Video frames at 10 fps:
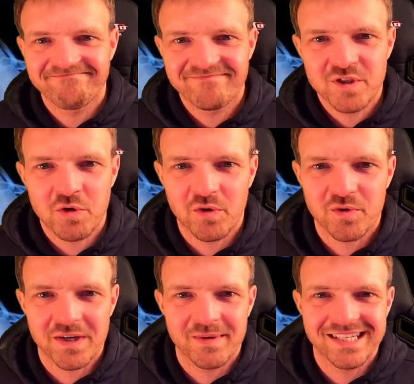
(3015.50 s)
2 or
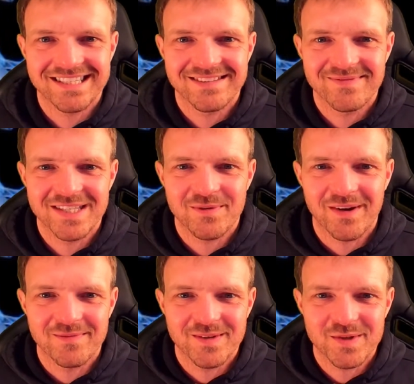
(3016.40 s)
3 weeks. This
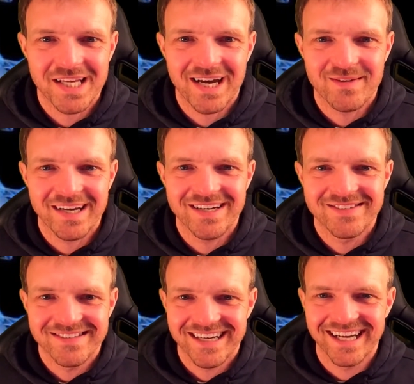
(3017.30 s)
one, we'll see how we go.
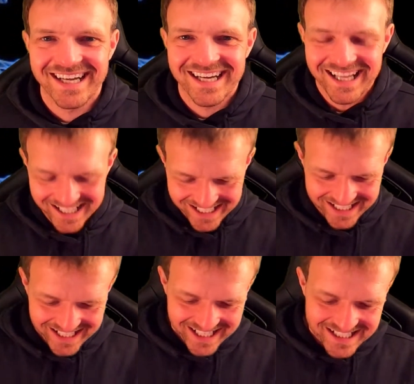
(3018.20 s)

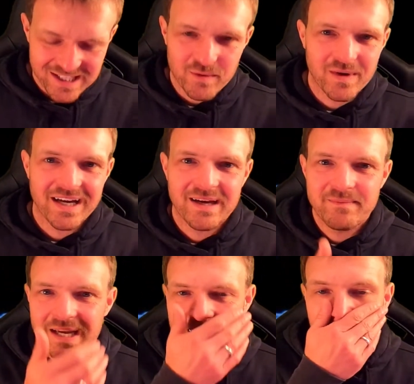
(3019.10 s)
So
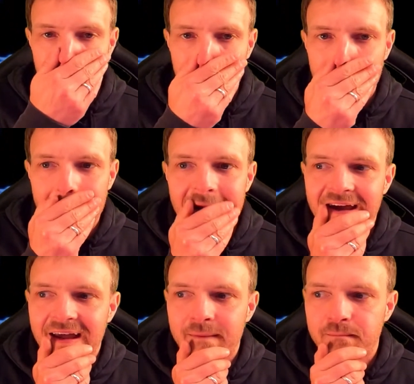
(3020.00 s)
yeah, we'll
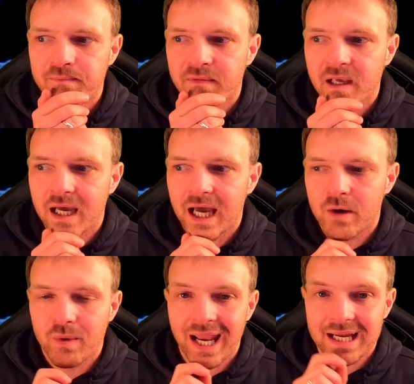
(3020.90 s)

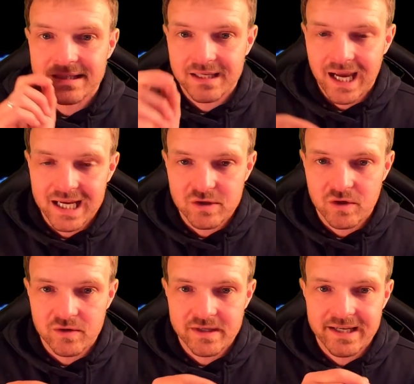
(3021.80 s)
add
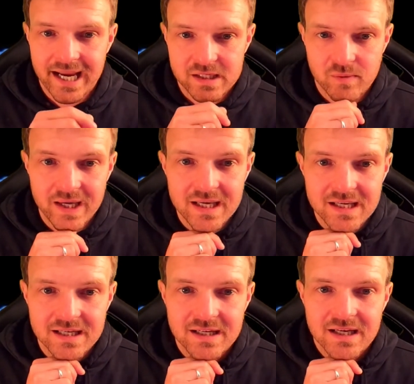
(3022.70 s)
on next
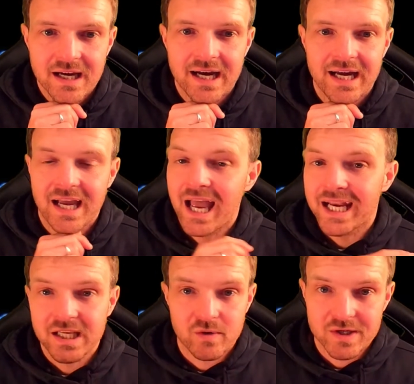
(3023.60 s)
week.
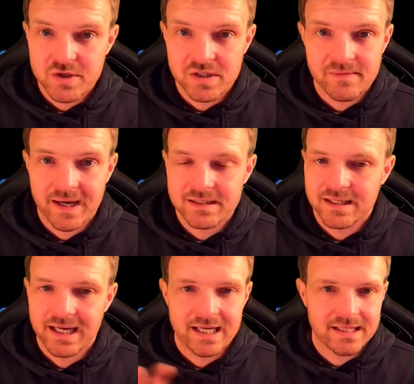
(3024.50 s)
Any questions about
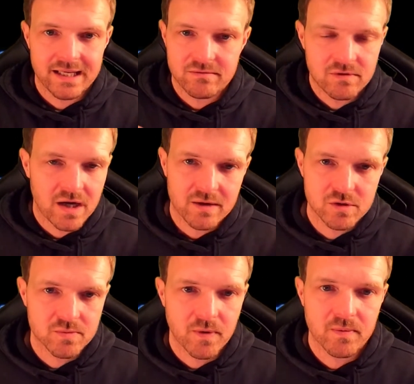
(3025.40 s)
today, then
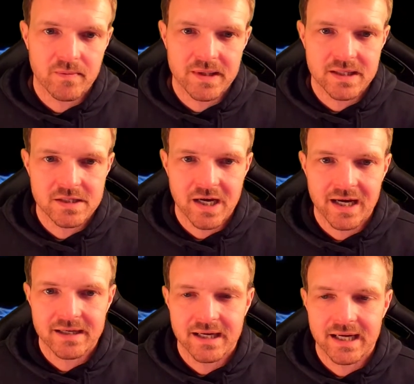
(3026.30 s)
just pop them in the chat
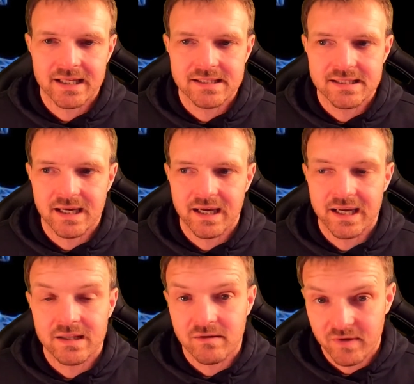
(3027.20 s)
and
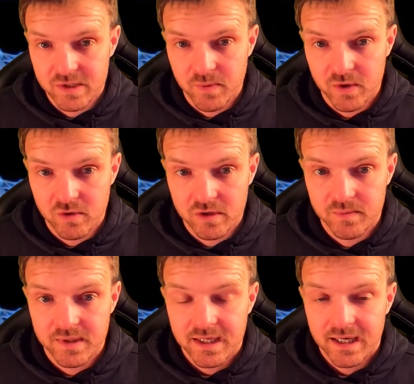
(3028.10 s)
in the Facebook group.
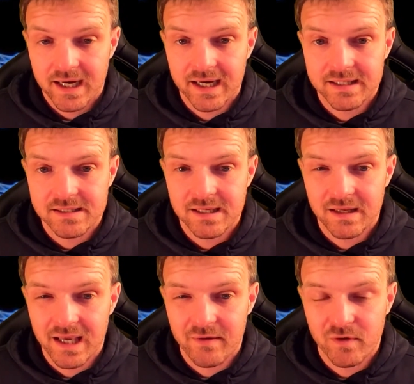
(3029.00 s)
And
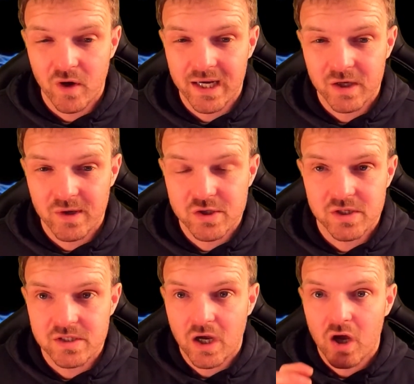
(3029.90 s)
yeah, if you've got any
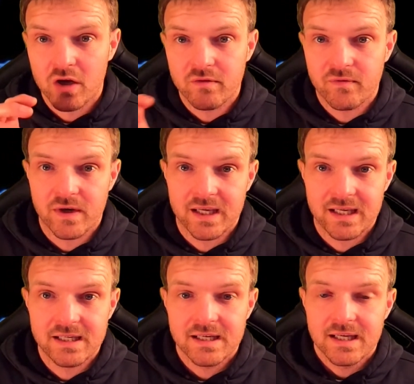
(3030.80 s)
questions,
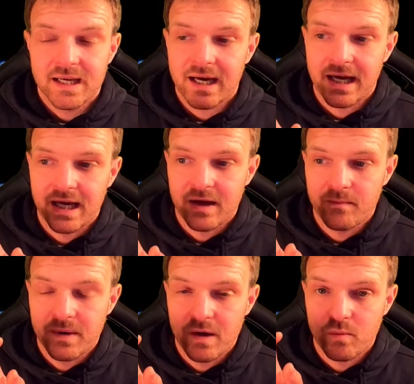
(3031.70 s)
hopefully
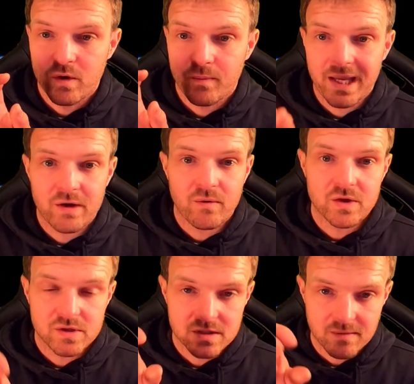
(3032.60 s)
we'll be able to
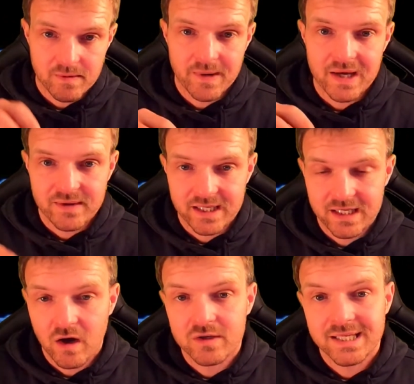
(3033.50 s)
answer some about the
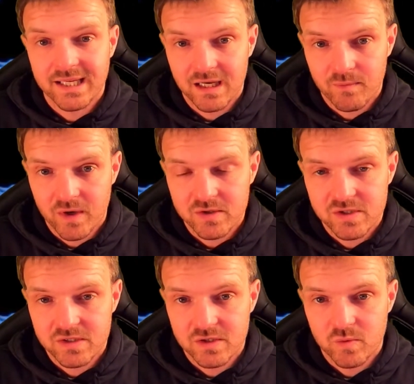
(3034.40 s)
articular
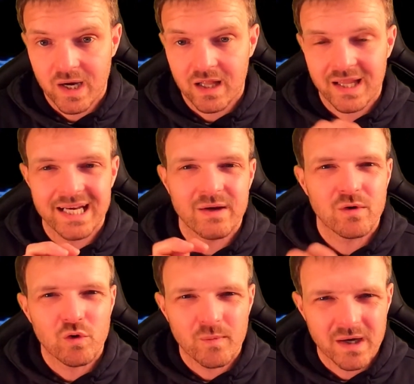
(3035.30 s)
branches as well, and it will
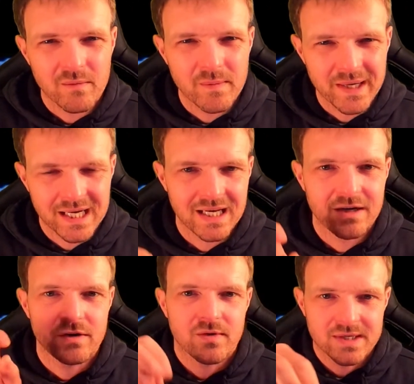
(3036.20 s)
all become a bit
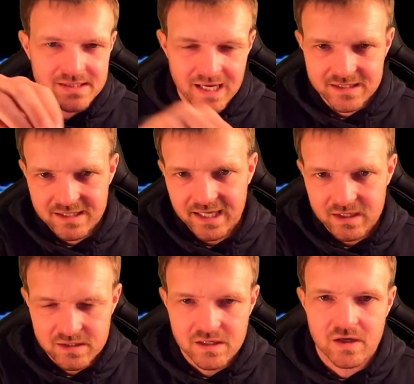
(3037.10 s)
clearer as things
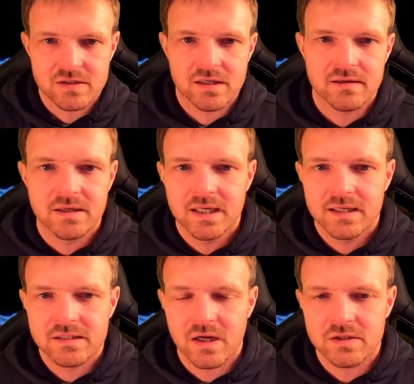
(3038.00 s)
start
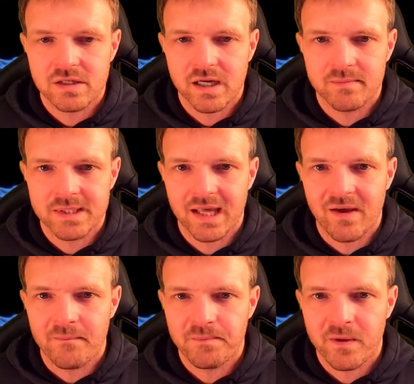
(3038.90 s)
to come together.
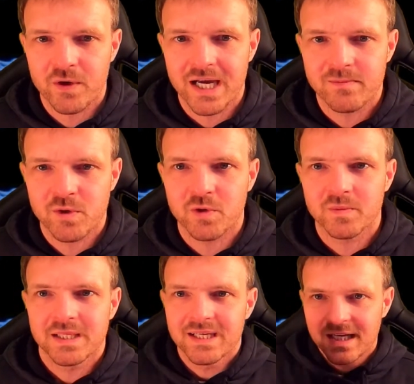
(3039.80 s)
Okay, cool.
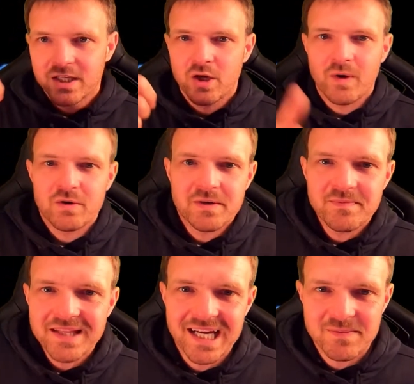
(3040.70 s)
You're welcome.
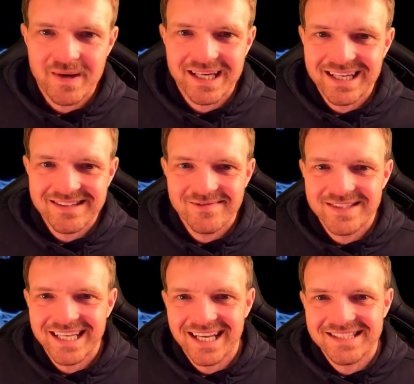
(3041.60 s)
Thanks, Becky.
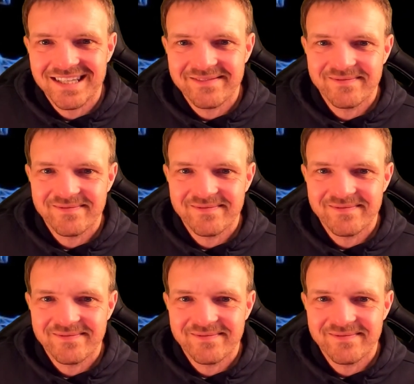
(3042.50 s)
See you later.